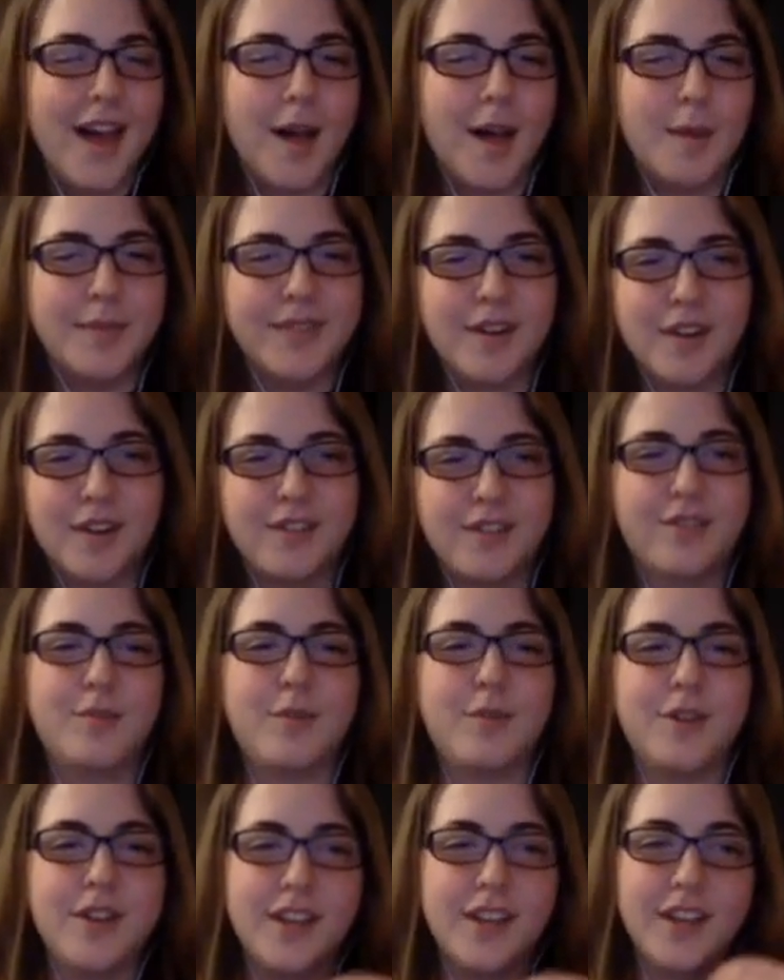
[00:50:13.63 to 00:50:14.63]
I'm sorry for
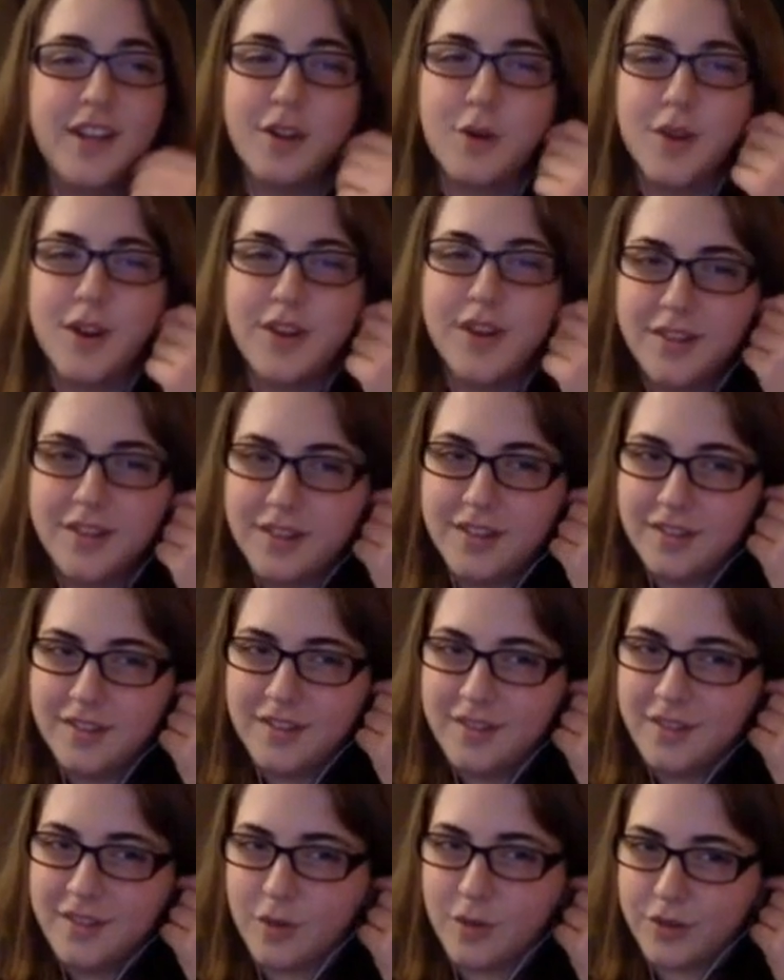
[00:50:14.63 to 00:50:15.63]
putting an
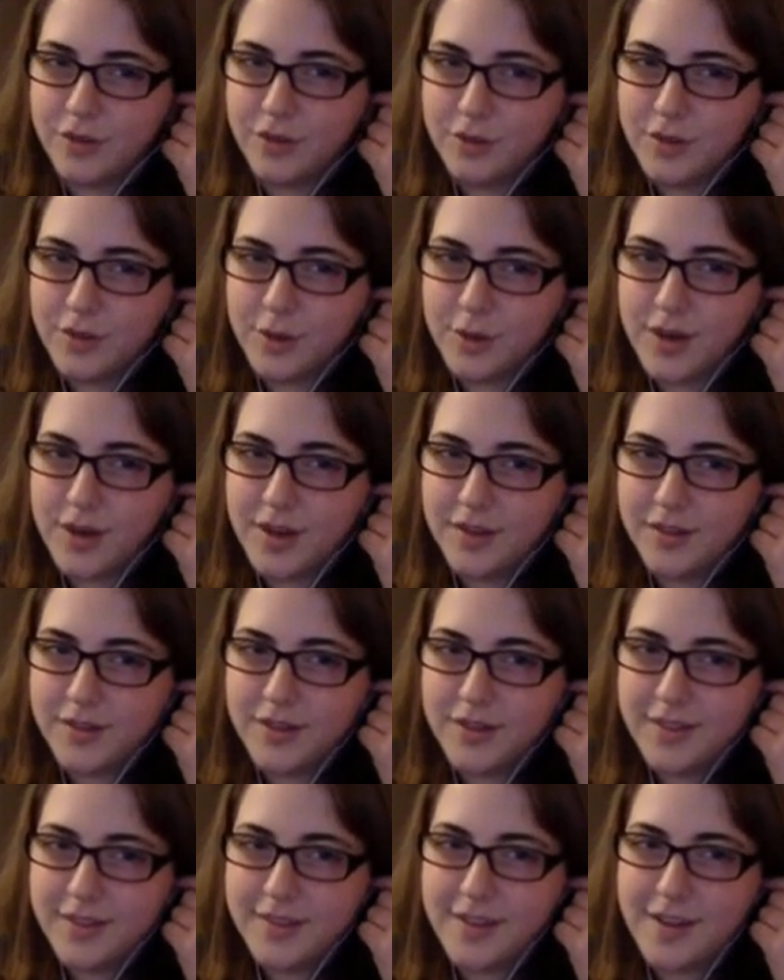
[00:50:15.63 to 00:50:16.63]
equation or two
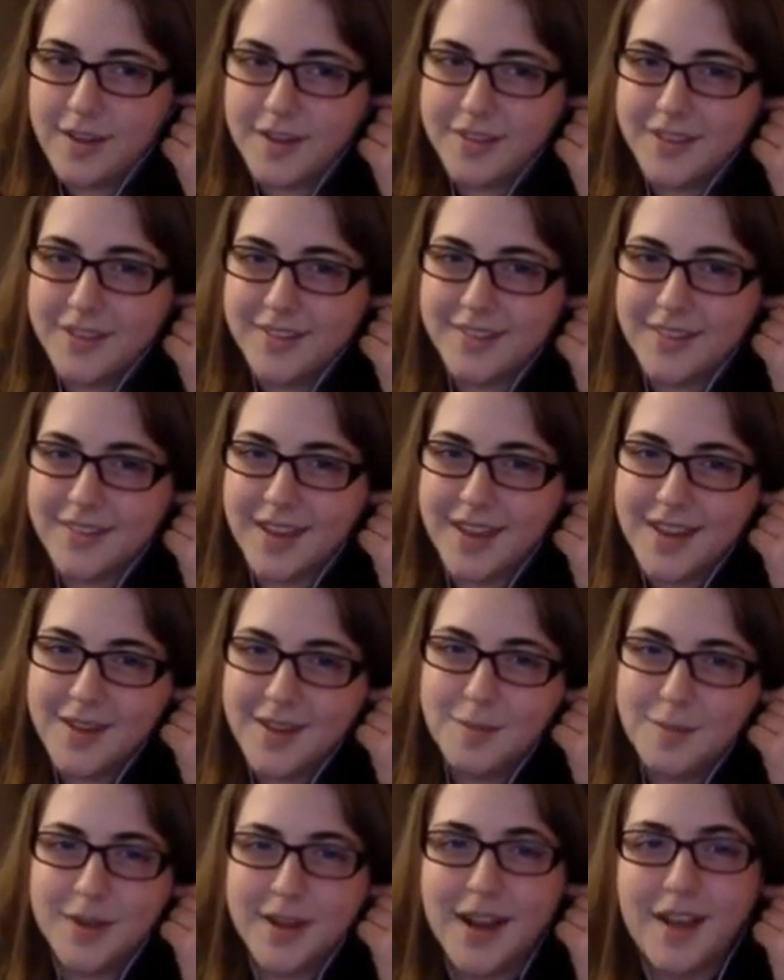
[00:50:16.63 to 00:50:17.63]
equations on this
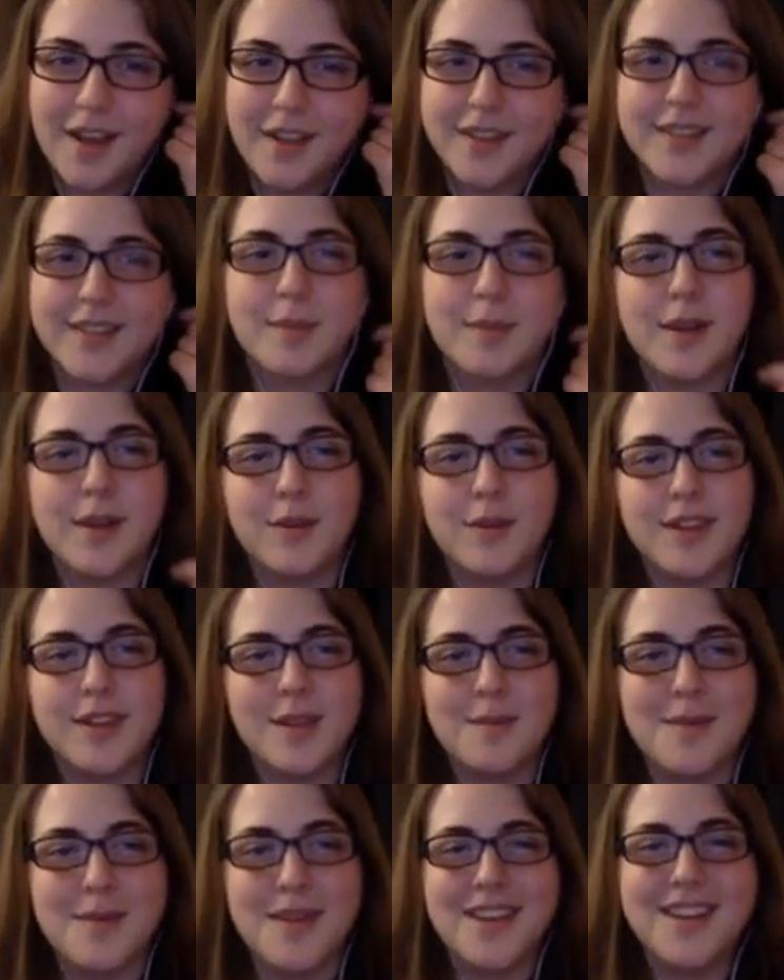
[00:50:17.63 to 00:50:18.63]
slide, but I'll explain what
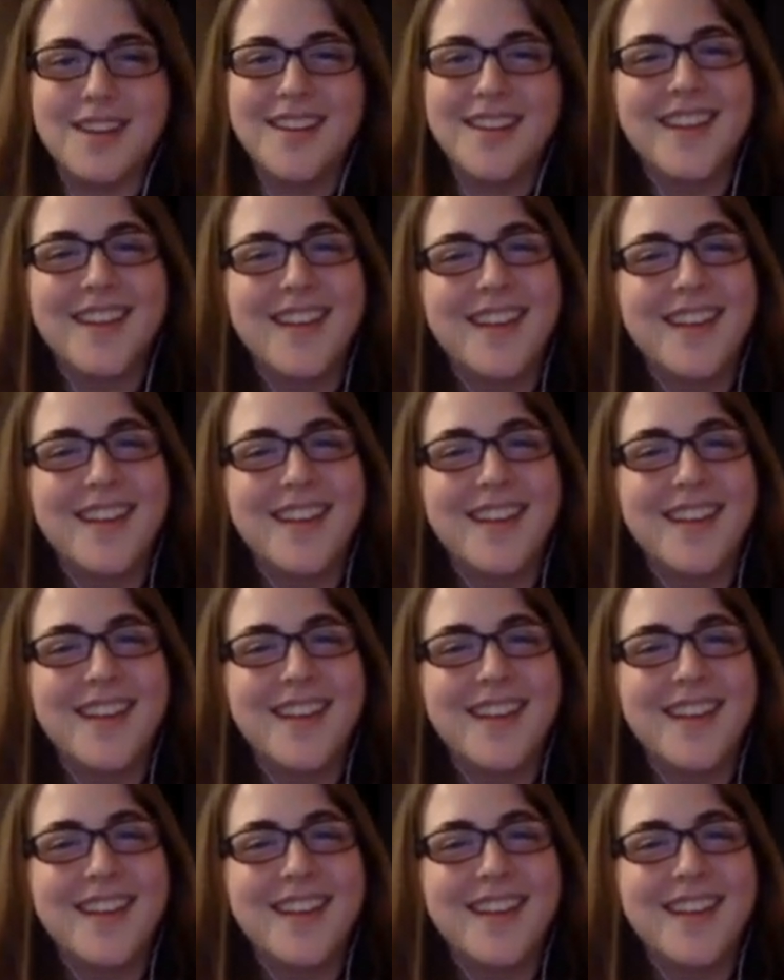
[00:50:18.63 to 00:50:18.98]
they mean.